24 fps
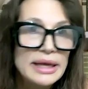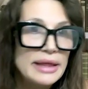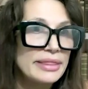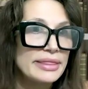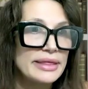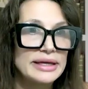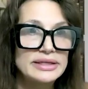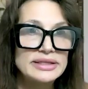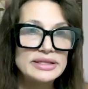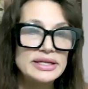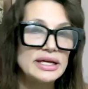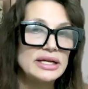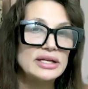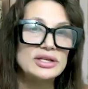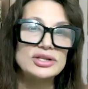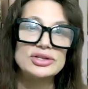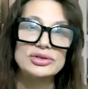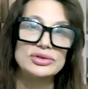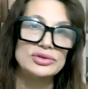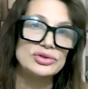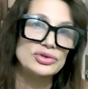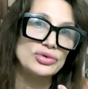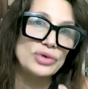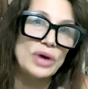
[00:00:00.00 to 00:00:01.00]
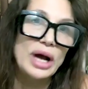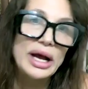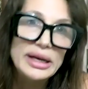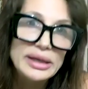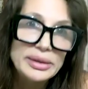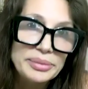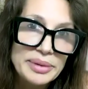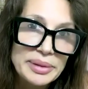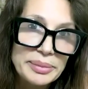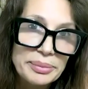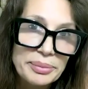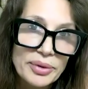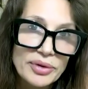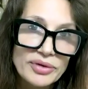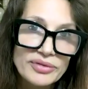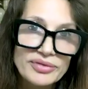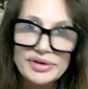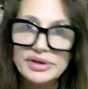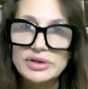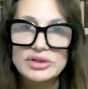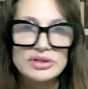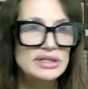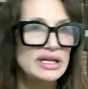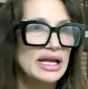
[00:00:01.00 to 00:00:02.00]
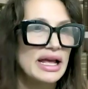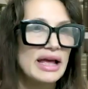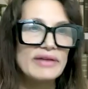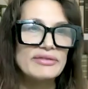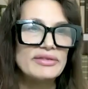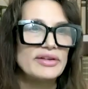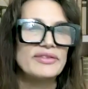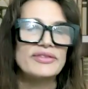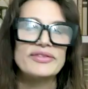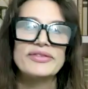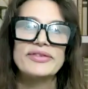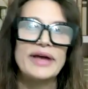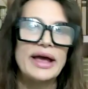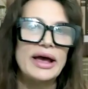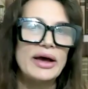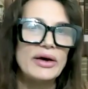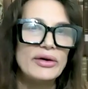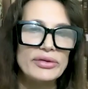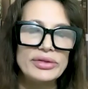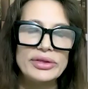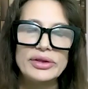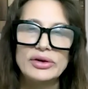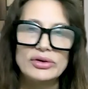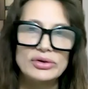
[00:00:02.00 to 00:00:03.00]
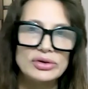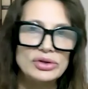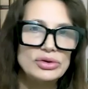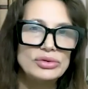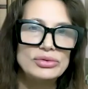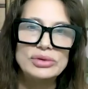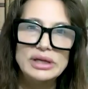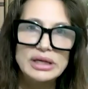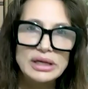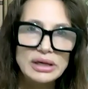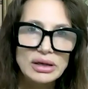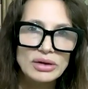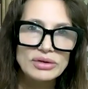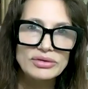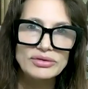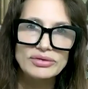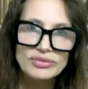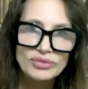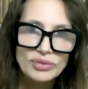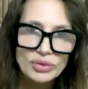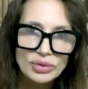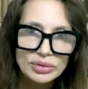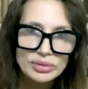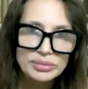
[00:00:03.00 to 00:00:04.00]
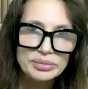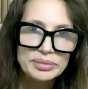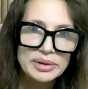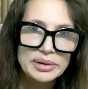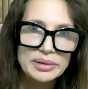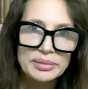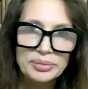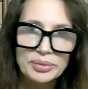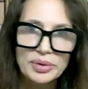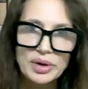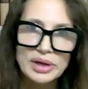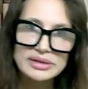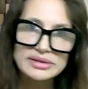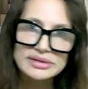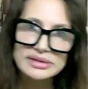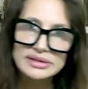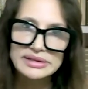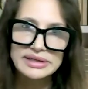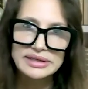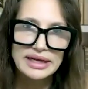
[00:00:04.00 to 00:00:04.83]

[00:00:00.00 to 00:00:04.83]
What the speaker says: They tend to try to be perfect because they haven't found their unique unfoldment process.